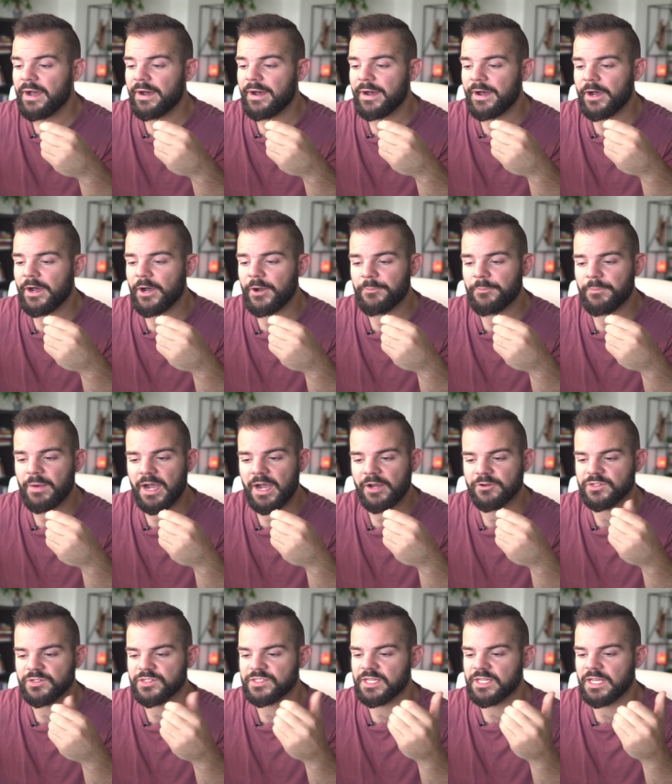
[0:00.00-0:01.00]
Um,
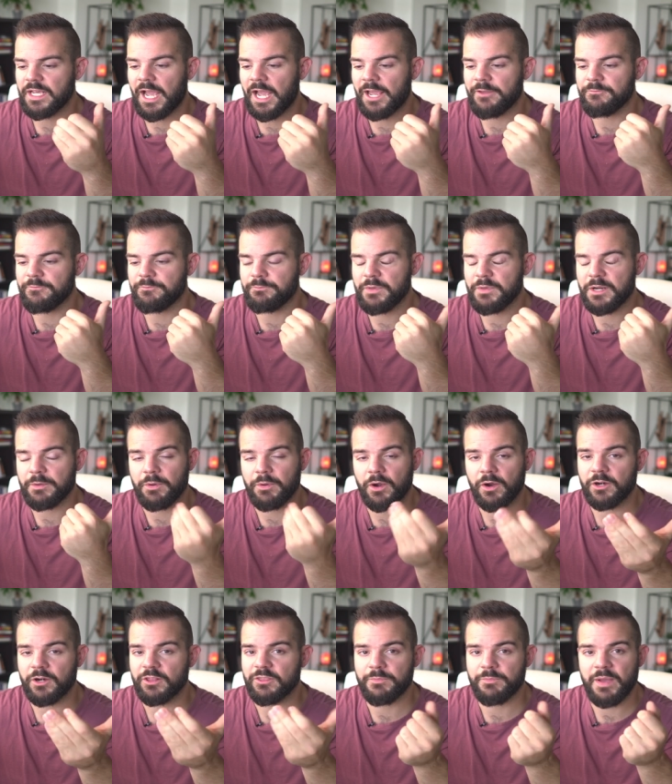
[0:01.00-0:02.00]
I'll just say I've been a
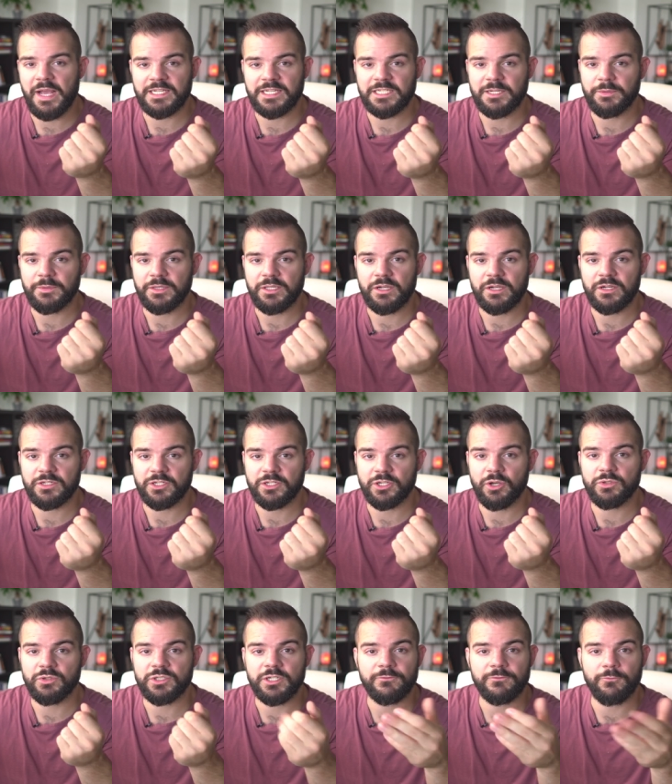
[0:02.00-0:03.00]
part of the past couple of years of
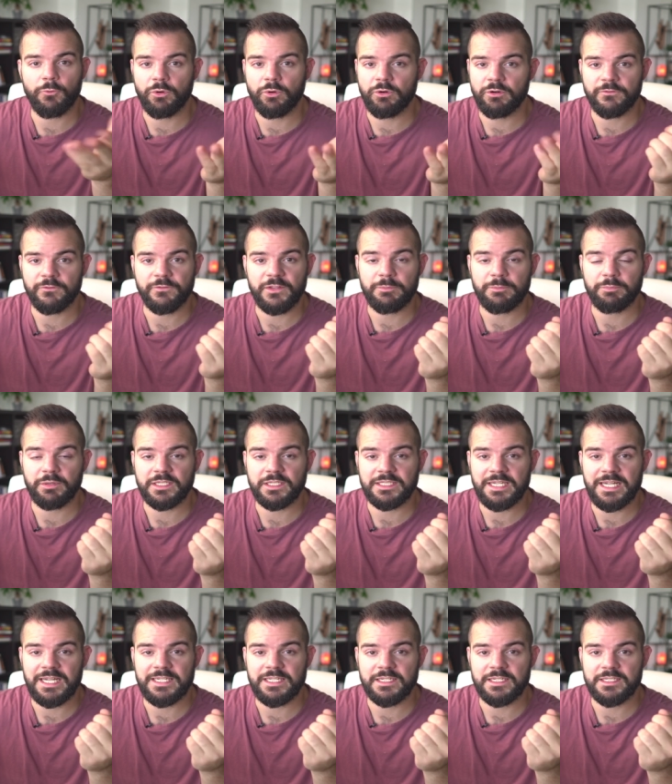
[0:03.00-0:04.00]
coaching 450 plus
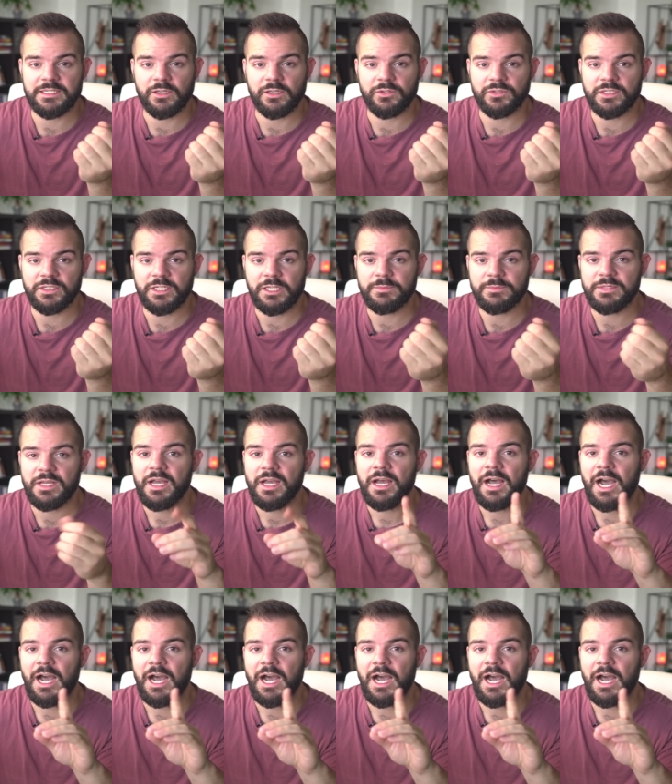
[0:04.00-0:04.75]
high ticket sales teams.